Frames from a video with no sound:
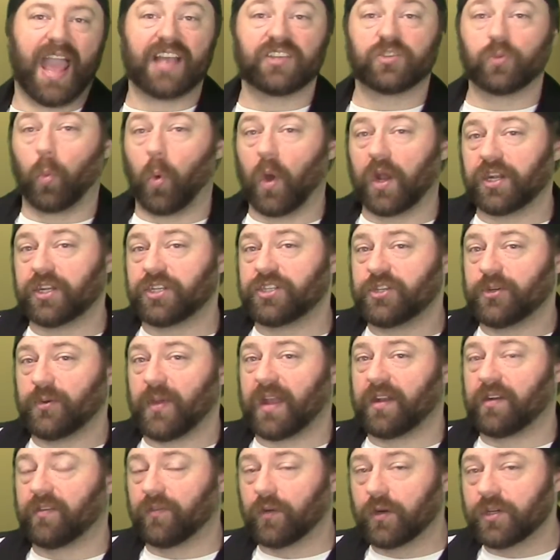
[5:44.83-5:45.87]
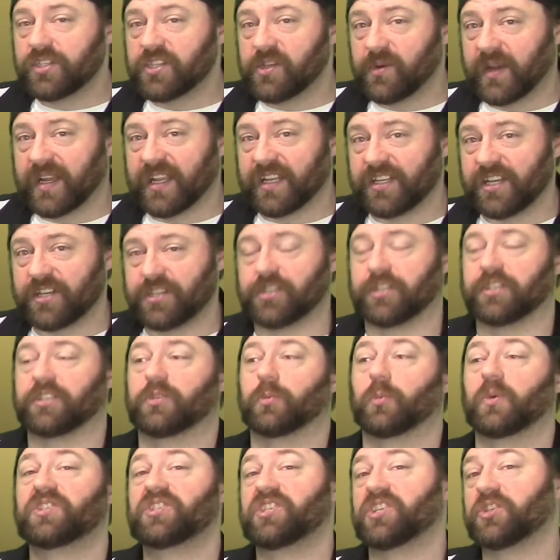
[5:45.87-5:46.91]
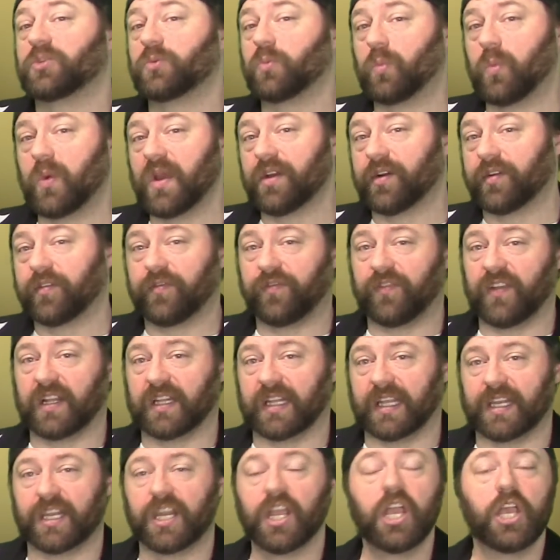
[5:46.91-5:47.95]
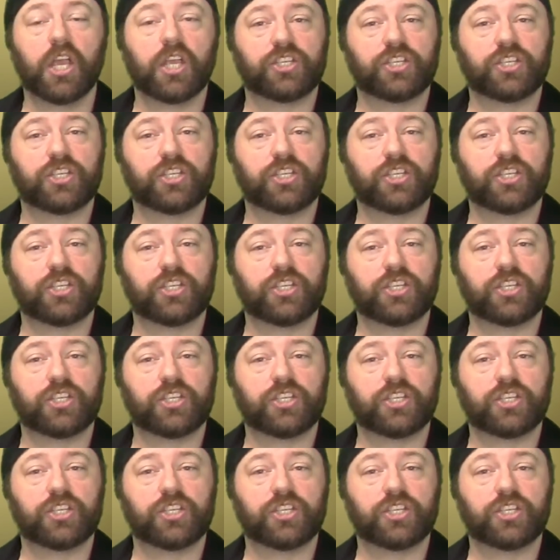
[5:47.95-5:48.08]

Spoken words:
as 1 and 2 anniversary editions, which is weird feeling.